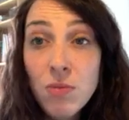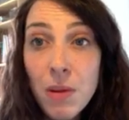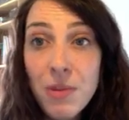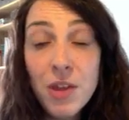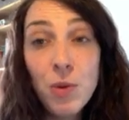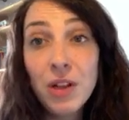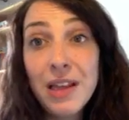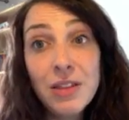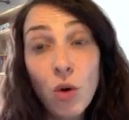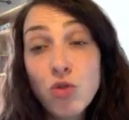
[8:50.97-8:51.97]
Maybe they would
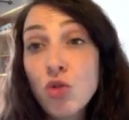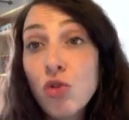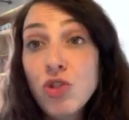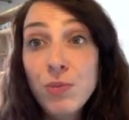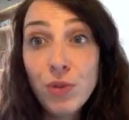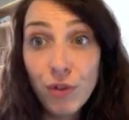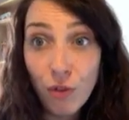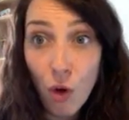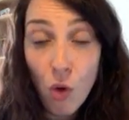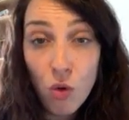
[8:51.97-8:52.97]
like the ancient regime to
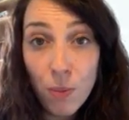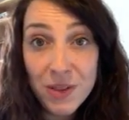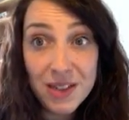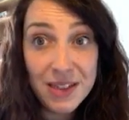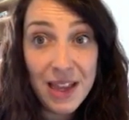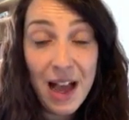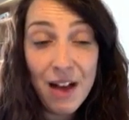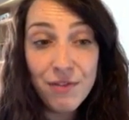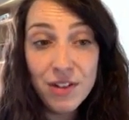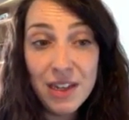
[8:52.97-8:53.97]
fall because they
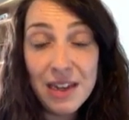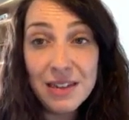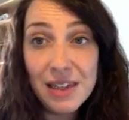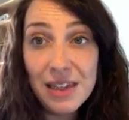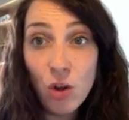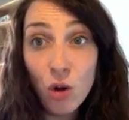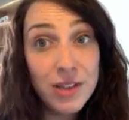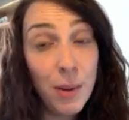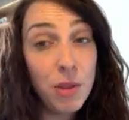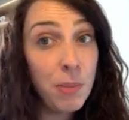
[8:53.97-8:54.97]
have the day-to-day
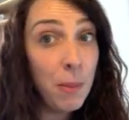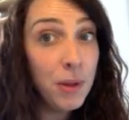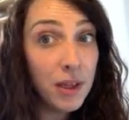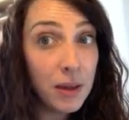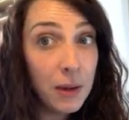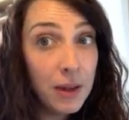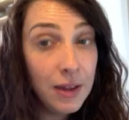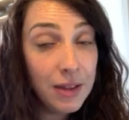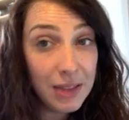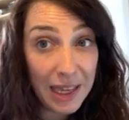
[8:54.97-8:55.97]
contact with the public.
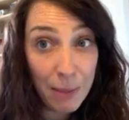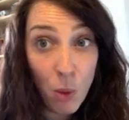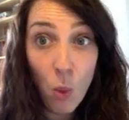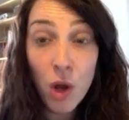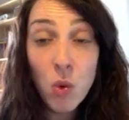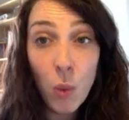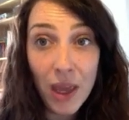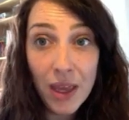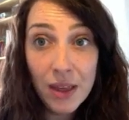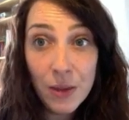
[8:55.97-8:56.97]
That could be one
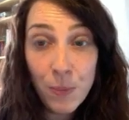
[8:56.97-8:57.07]
way.